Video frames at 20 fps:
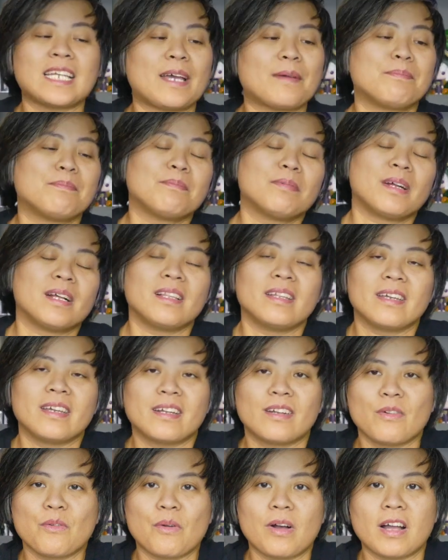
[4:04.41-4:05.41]
I'm probably
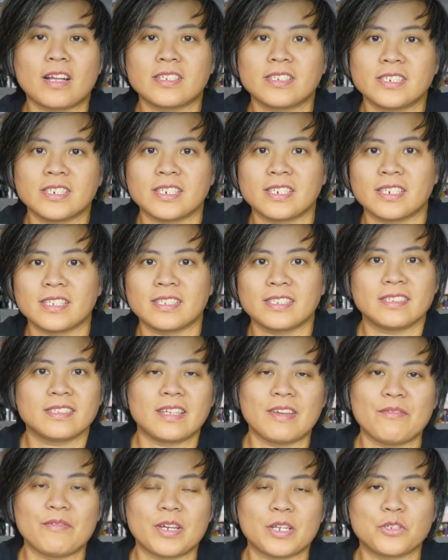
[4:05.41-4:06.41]
gonna watch it
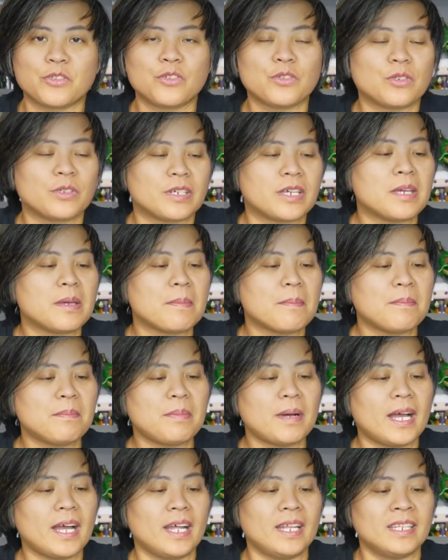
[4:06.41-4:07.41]
eventually,
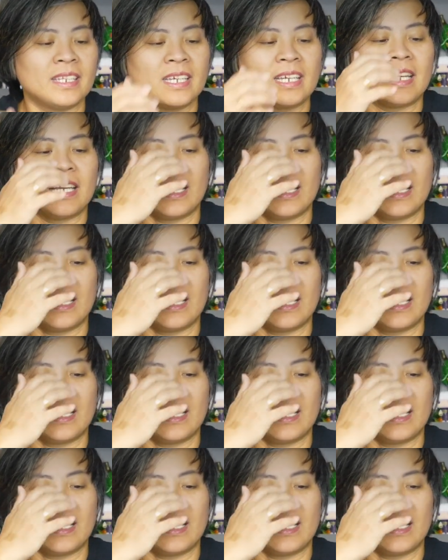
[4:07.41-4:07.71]
but